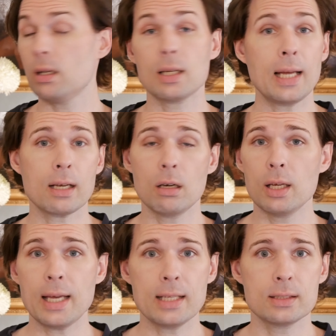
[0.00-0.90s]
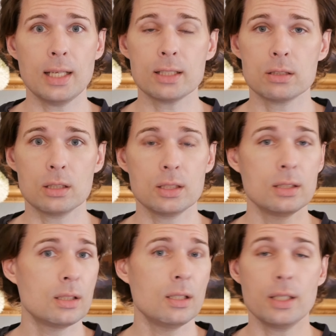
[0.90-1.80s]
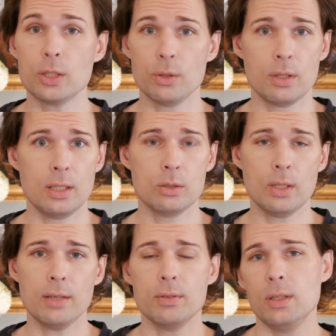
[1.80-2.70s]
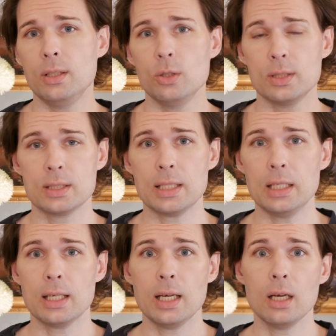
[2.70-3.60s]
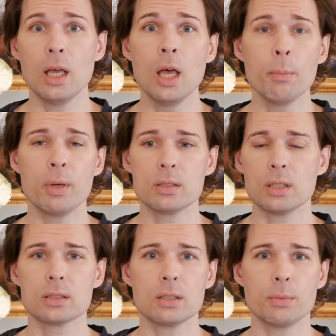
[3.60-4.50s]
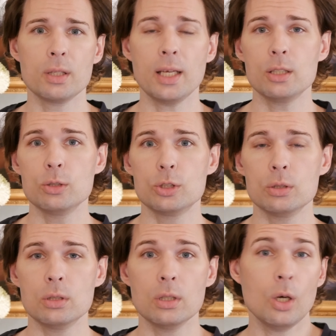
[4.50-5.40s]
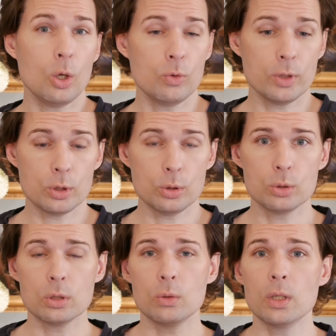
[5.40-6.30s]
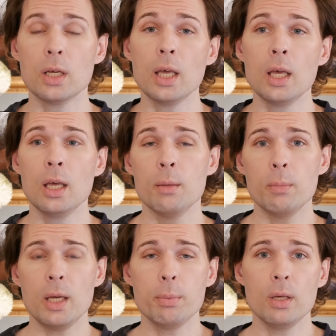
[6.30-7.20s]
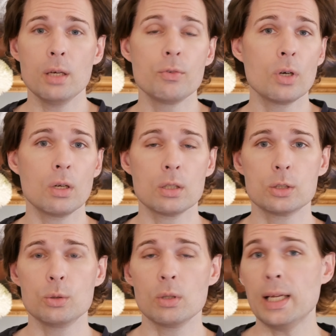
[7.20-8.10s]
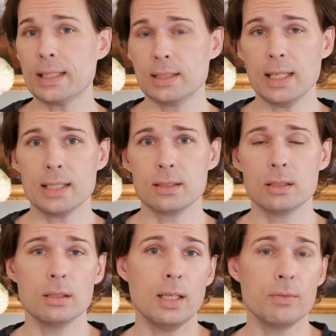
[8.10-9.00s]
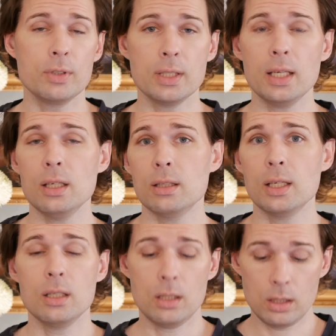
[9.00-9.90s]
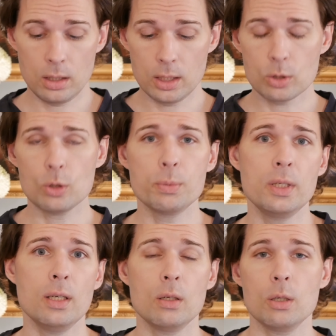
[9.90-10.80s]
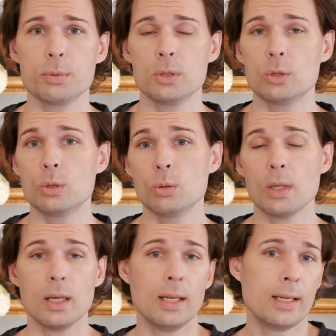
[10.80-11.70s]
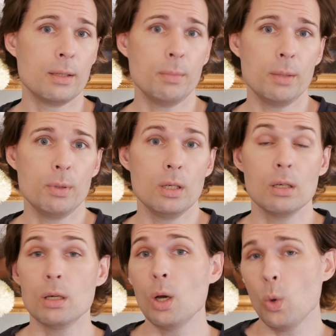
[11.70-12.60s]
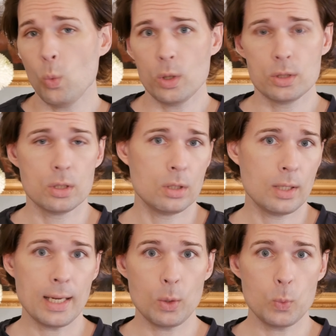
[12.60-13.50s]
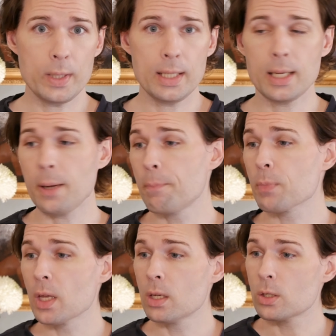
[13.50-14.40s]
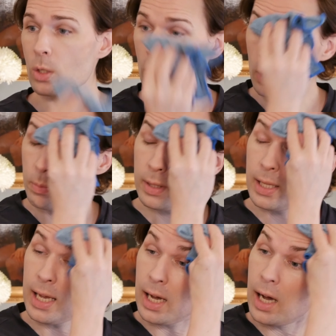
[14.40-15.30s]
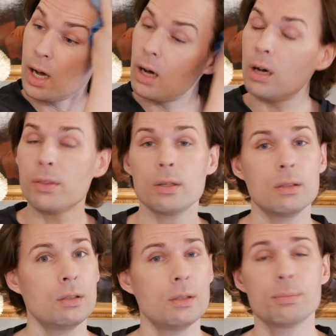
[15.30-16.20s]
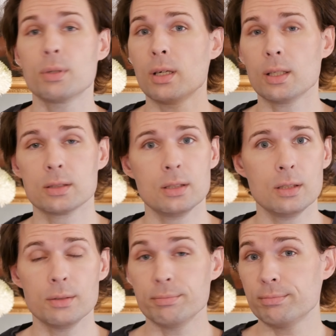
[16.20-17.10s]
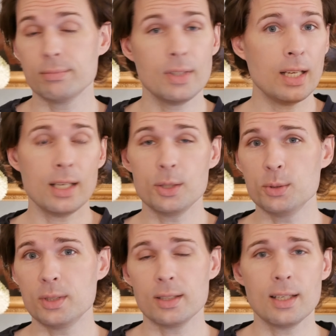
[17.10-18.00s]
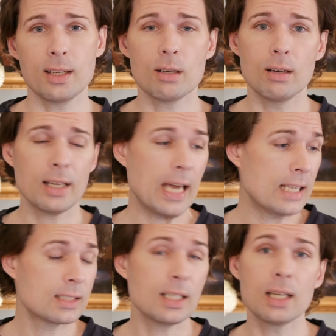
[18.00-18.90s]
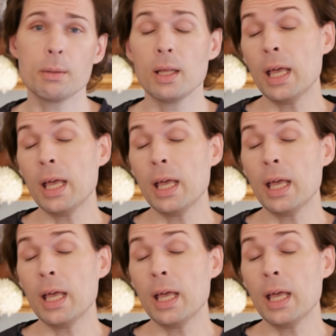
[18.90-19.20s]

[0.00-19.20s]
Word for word: glycolic acid as such is a good thing to have in your skincare, but it's not something that you should overdo. So maybe if you're not doing lactic acid every day, then this could be an option to do kind of like maybe once a week. So, but there are other products that are using glycolic acid, and